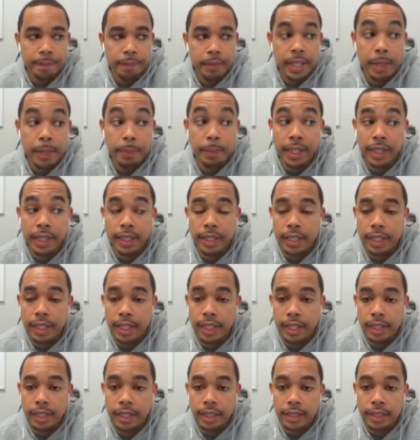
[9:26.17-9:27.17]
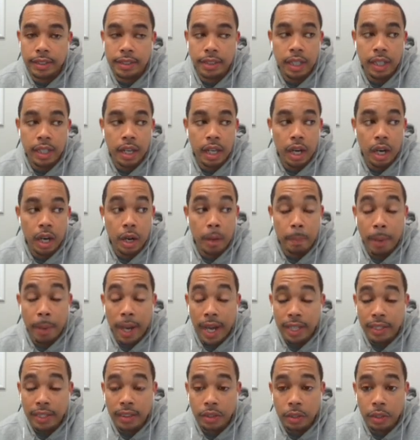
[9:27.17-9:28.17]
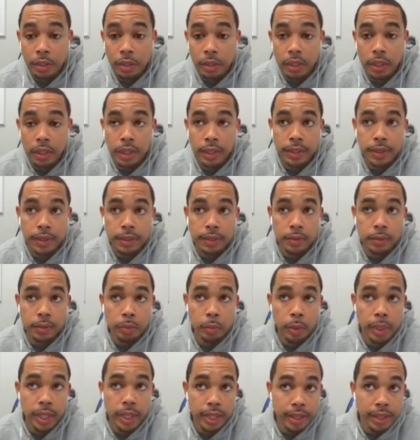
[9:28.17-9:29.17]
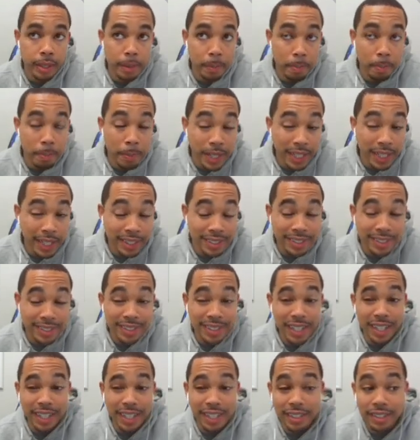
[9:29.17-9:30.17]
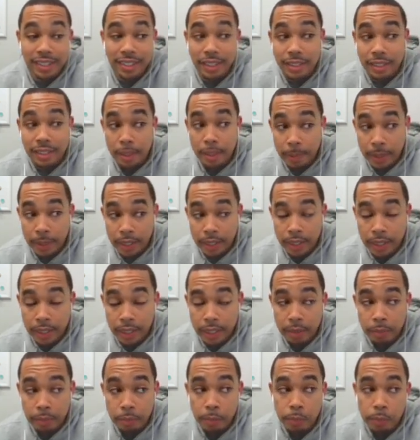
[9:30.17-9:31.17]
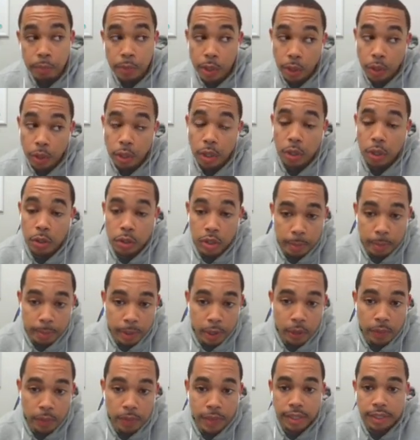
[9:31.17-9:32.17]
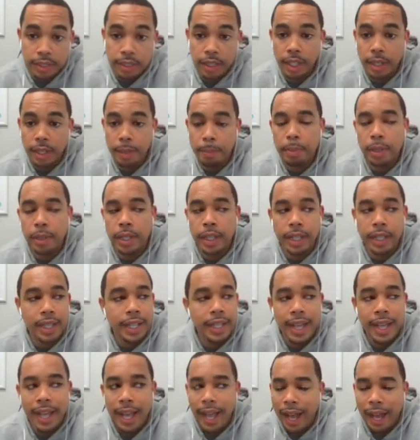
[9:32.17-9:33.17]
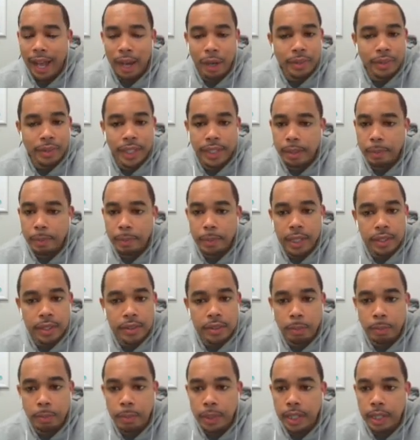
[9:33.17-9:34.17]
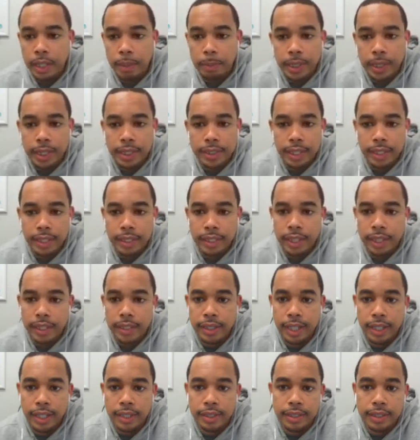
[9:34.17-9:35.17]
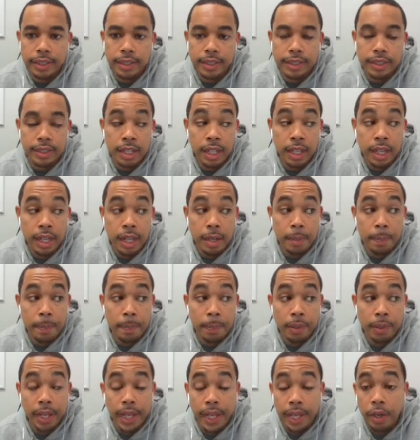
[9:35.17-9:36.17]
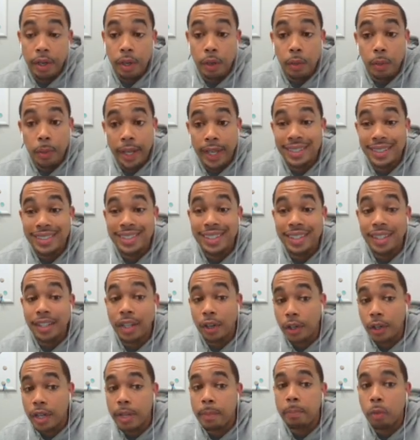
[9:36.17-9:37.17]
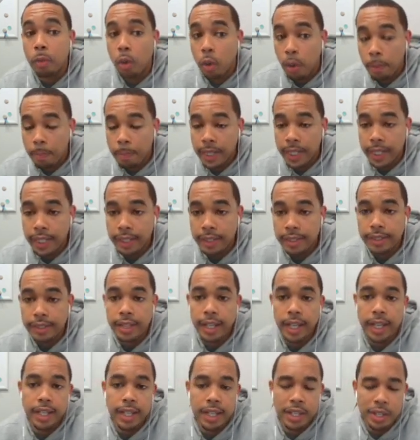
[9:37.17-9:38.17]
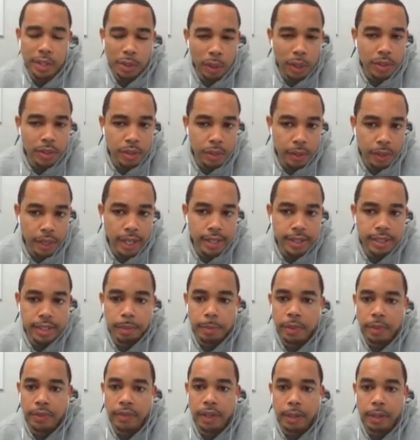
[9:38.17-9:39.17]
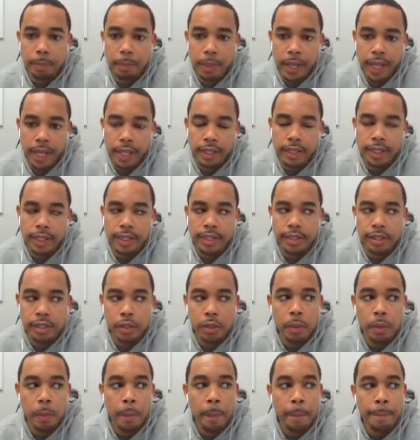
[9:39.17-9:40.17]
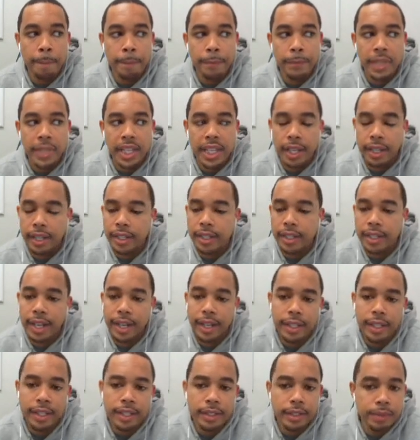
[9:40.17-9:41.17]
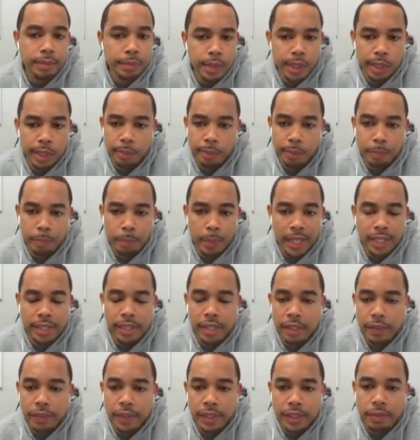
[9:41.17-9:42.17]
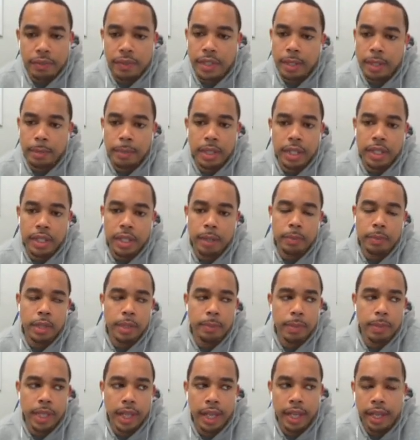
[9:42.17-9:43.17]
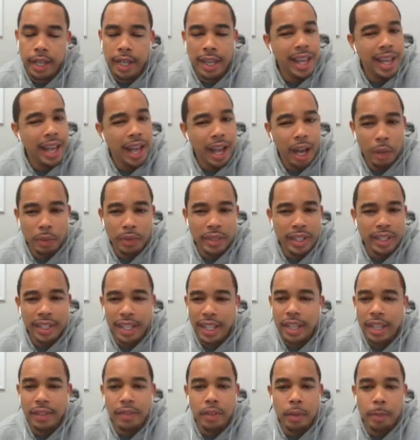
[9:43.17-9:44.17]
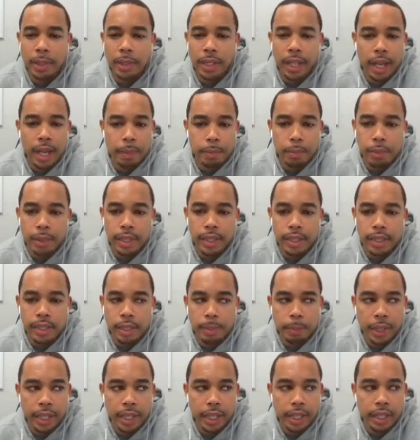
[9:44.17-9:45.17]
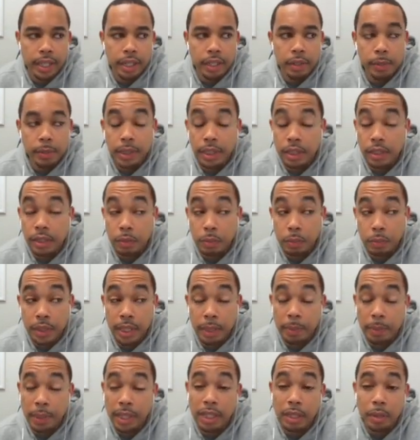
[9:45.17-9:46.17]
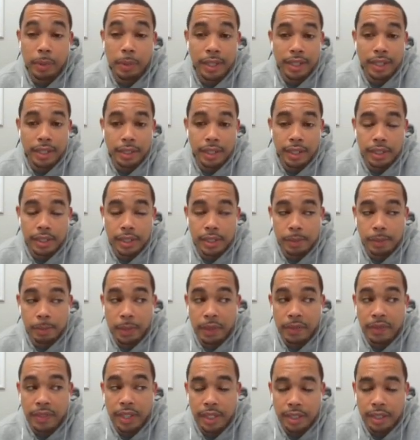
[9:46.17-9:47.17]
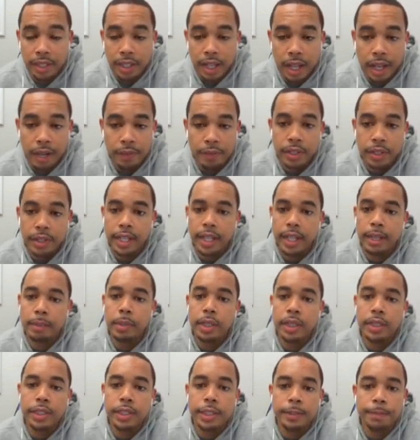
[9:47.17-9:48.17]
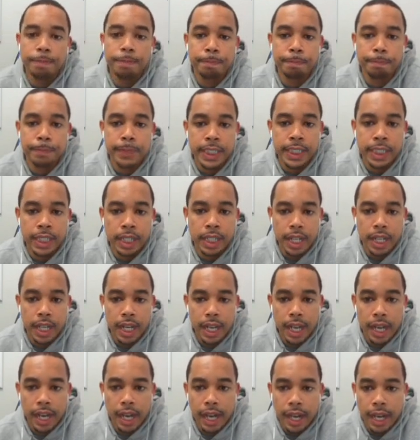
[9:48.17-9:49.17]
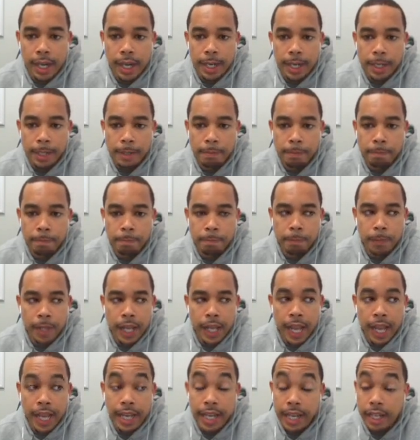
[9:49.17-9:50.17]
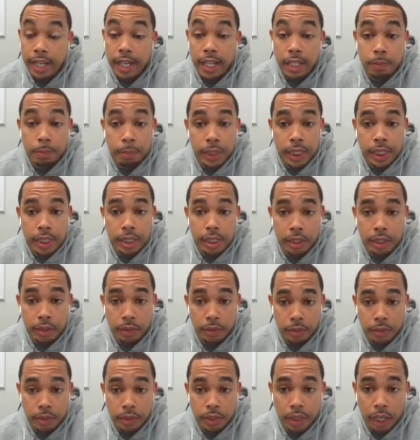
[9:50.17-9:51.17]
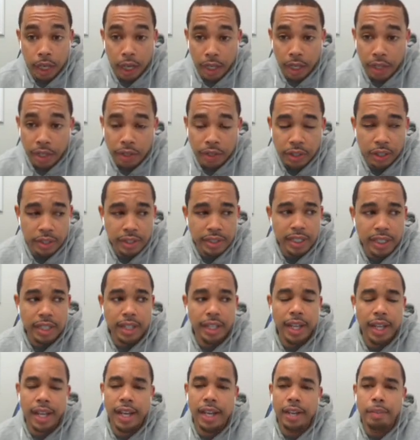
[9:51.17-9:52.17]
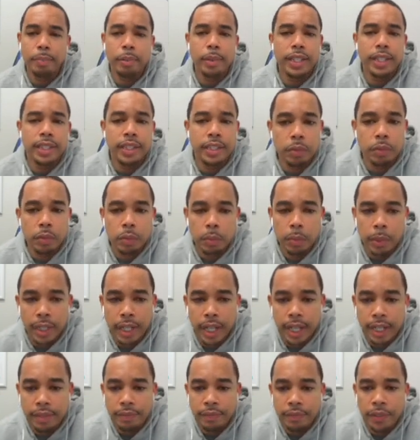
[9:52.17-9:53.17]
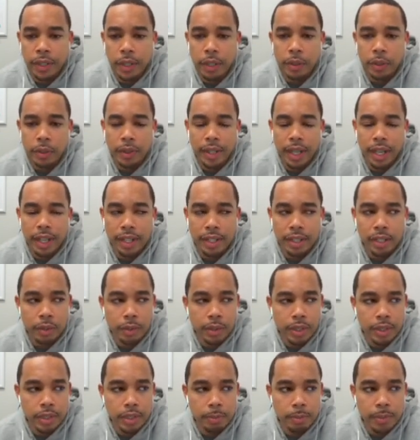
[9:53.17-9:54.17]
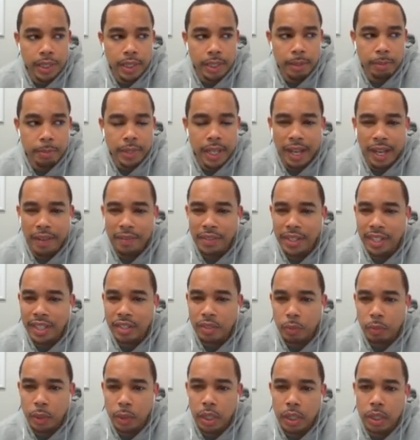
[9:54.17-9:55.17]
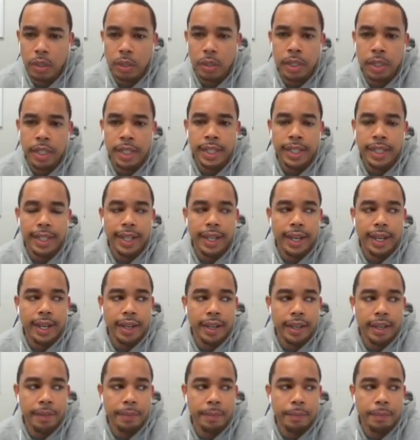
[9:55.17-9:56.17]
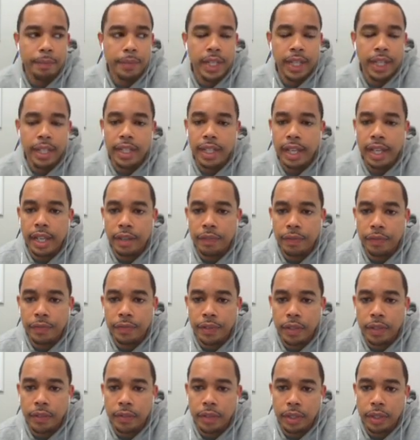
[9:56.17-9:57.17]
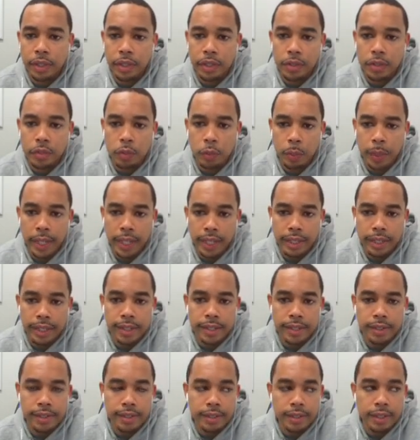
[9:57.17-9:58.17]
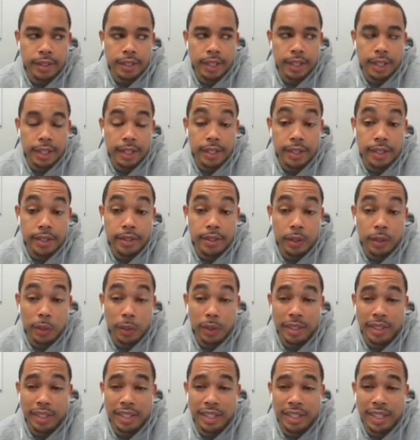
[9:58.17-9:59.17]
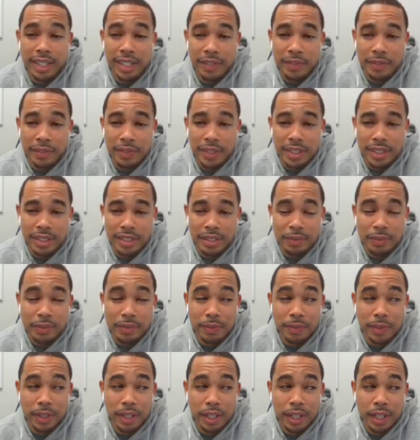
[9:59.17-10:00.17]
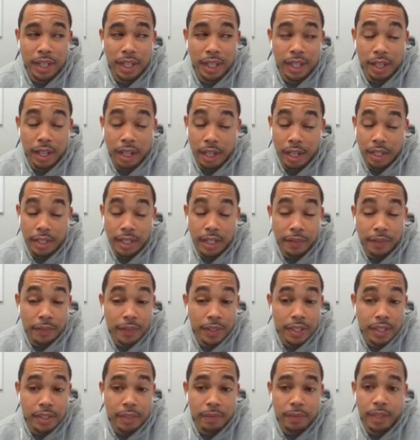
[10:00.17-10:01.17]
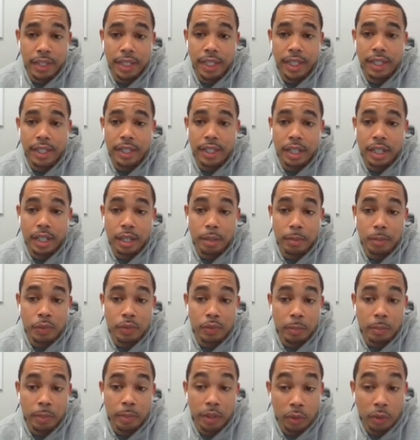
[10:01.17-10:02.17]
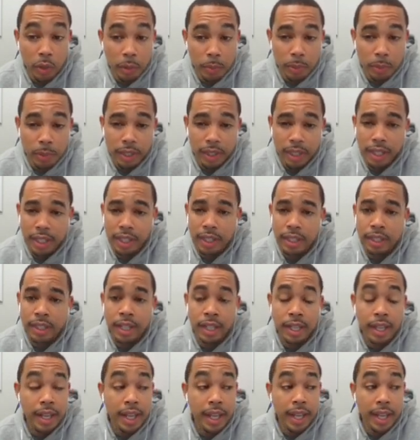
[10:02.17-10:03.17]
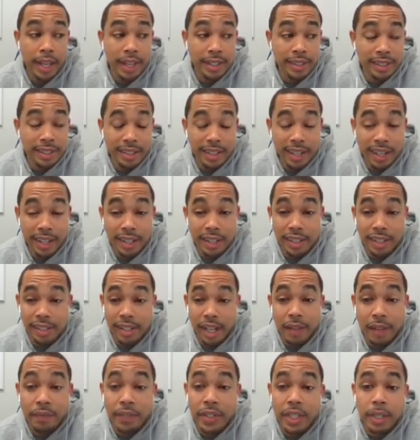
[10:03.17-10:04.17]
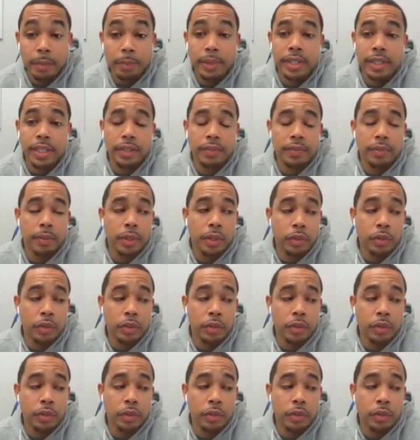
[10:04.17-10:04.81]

typically does. Her box scores with the minutes say that she typically, goes up and over this line, but I don't think the minutes will be there because I think Dantas played her way into earning more minutes. And then you also got Timmy Fong Bagley. So yeah, Connecticut, best defensive team in the WNBA. I don't think they give up a lot of points in the paint here, which is typically where NaLyssa Smith does a lot of her damage. And then there's Bree Jones, under 13.5 points. This was one I felt kind of doing some deep diving as well. The Indiana Fever's weakness is on the defensively. It comes from the 3-point line. Hence, Connecticut shot 50% from the